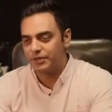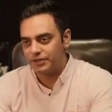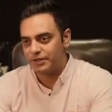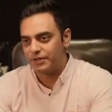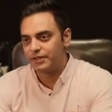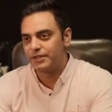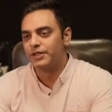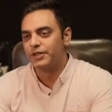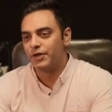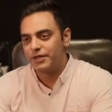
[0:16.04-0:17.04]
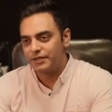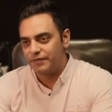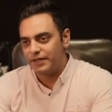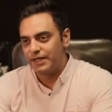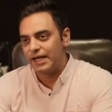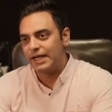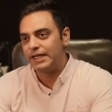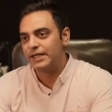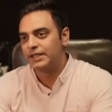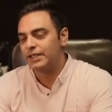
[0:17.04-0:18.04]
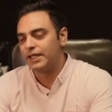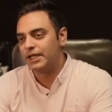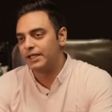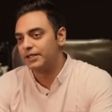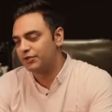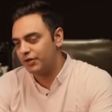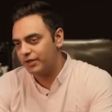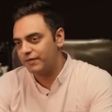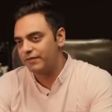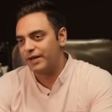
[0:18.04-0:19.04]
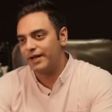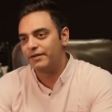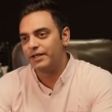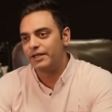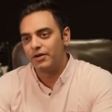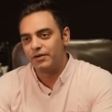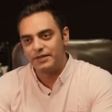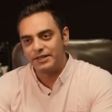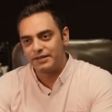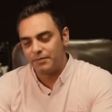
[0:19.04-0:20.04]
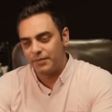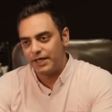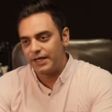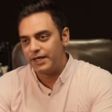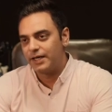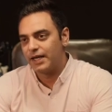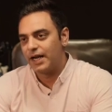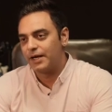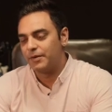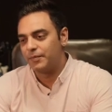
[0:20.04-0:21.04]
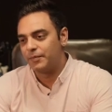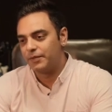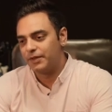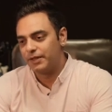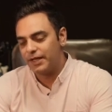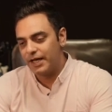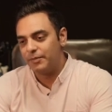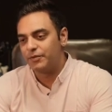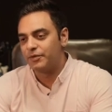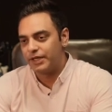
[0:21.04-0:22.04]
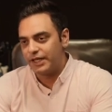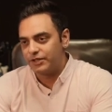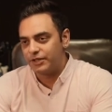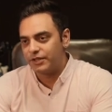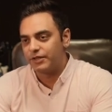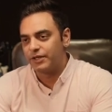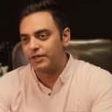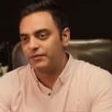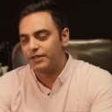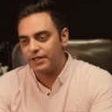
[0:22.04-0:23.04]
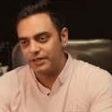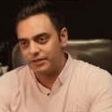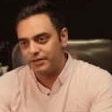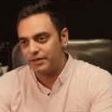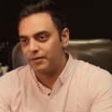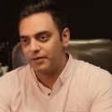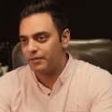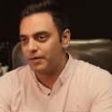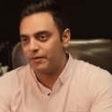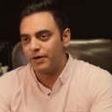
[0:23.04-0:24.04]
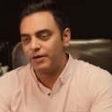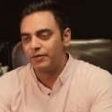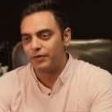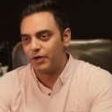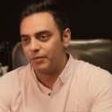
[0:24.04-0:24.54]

emissions, the noise-free ride, the joy of driving, all of these combined and the help to the nature is a wonderful